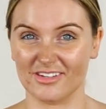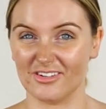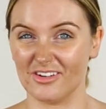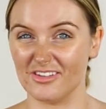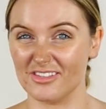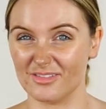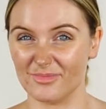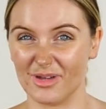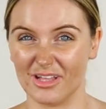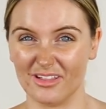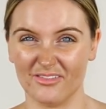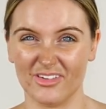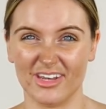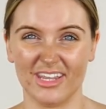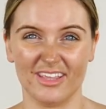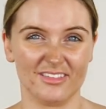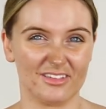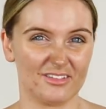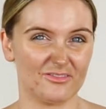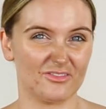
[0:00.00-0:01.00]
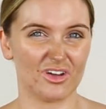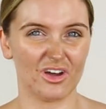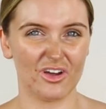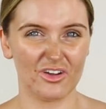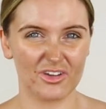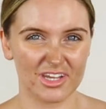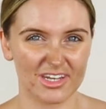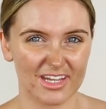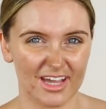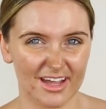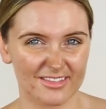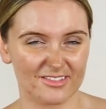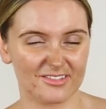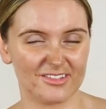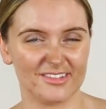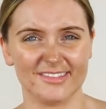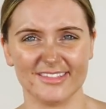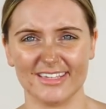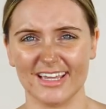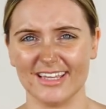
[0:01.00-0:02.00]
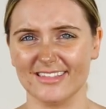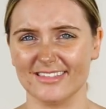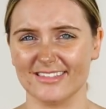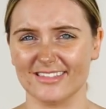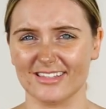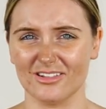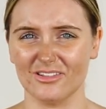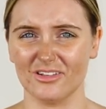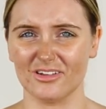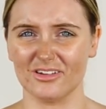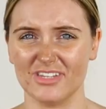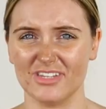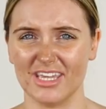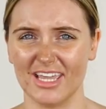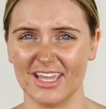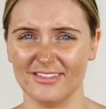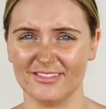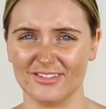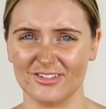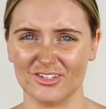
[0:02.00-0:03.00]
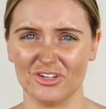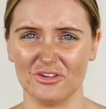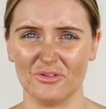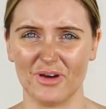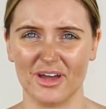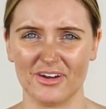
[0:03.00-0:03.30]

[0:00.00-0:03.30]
I don't smell of any sort of coconut sort of scents that a tans do.